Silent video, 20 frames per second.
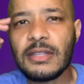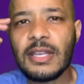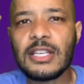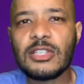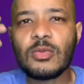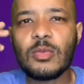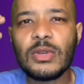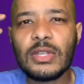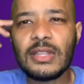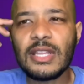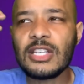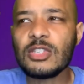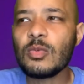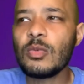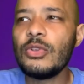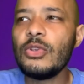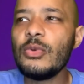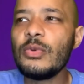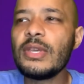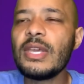that's when that's
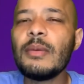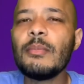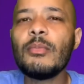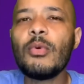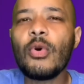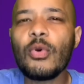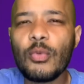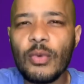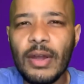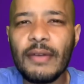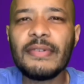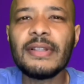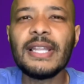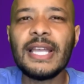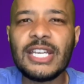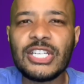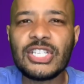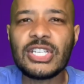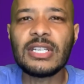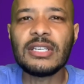when you get more
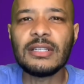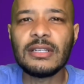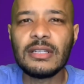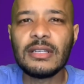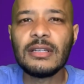revelation.